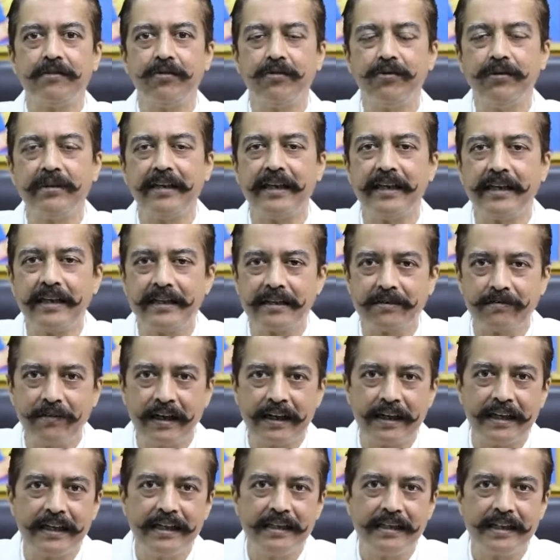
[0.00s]
two things.
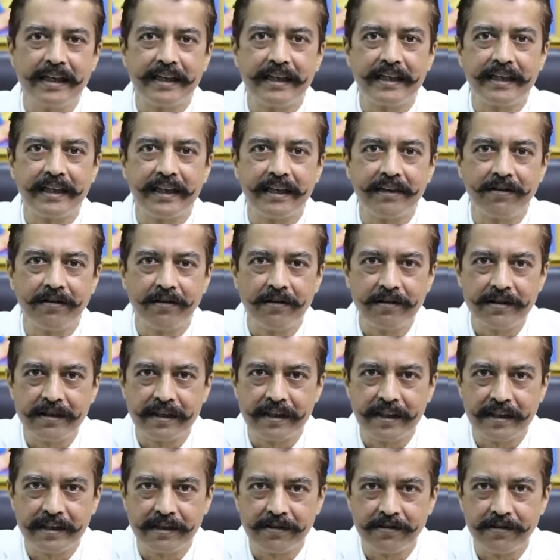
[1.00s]
One is that hair loss
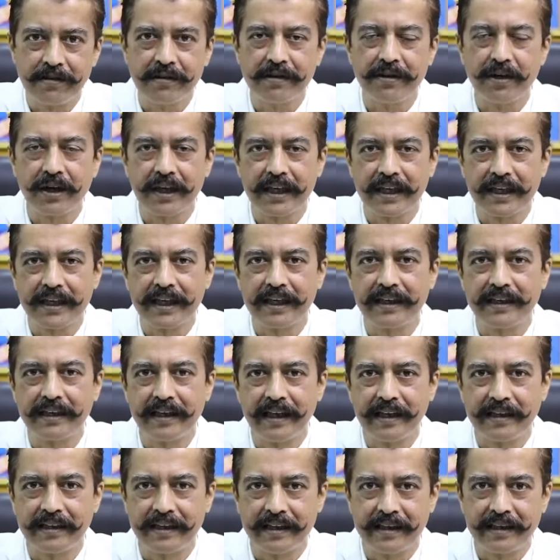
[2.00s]
does not occur at
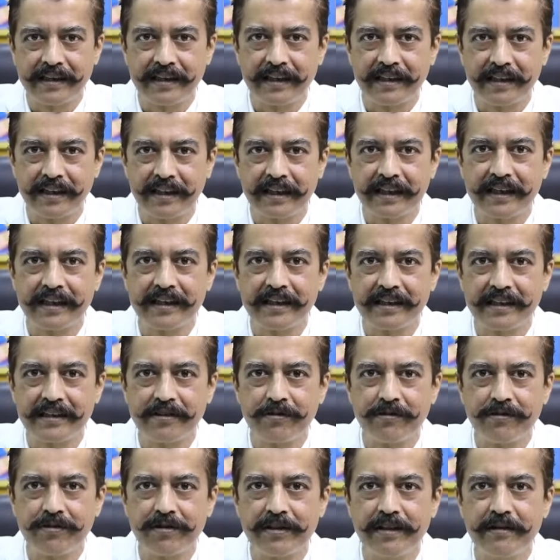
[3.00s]
that age. It
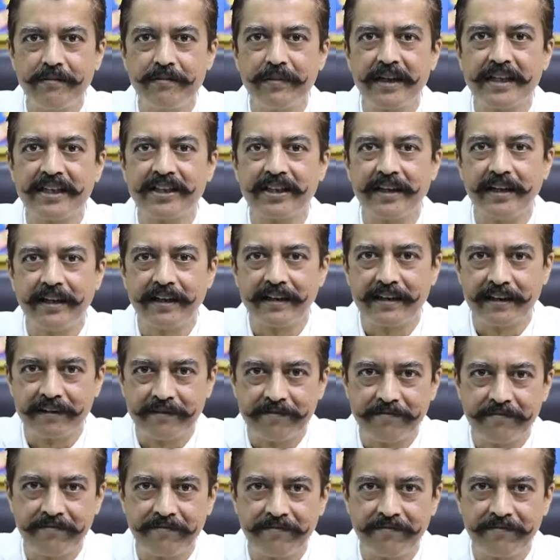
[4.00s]
occurs usually much later,